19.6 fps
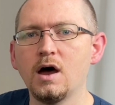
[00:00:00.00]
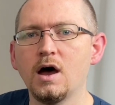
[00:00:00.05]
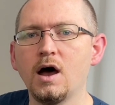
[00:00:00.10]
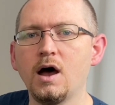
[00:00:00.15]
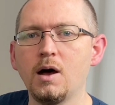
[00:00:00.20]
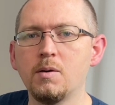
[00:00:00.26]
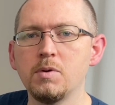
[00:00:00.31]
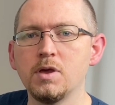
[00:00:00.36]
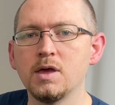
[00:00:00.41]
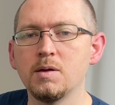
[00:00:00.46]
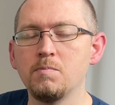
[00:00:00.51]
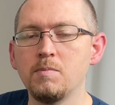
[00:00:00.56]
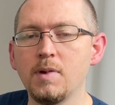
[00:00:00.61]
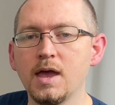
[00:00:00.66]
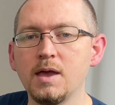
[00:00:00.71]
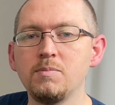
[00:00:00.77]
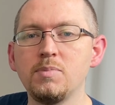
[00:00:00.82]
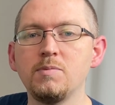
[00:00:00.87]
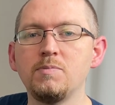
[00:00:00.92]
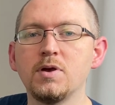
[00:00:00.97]
um, it
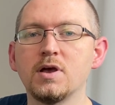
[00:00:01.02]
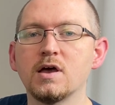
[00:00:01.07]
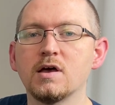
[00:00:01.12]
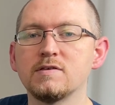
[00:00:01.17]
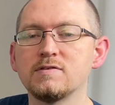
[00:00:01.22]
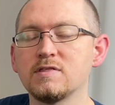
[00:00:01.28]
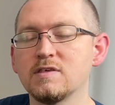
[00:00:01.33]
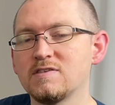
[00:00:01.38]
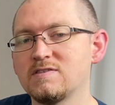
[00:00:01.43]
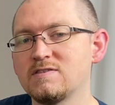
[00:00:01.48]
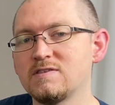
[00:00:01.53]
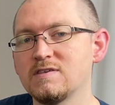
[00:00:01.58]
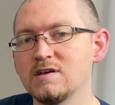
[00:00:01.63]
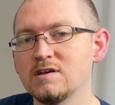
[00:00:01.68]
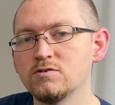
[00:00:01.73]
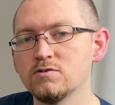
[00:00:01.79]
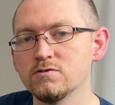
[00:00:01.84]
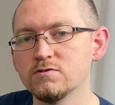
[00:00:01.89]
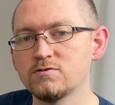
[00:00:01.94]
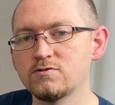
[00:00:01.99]
may be because the
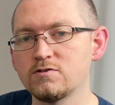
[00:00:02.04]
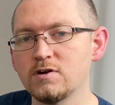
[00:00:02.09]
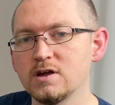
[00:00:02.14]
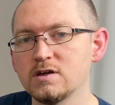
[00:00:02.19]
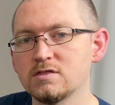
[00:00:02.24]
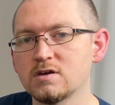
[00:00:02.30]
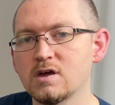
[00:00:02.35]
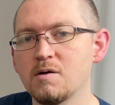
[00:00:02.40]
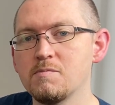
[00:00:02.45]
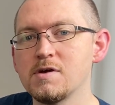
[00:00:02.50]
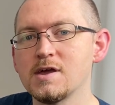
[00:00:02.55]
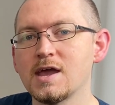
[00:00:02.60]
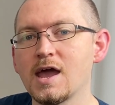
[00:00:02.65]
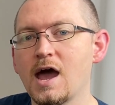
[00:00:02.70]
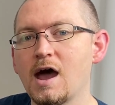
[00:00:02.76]
signal strength coming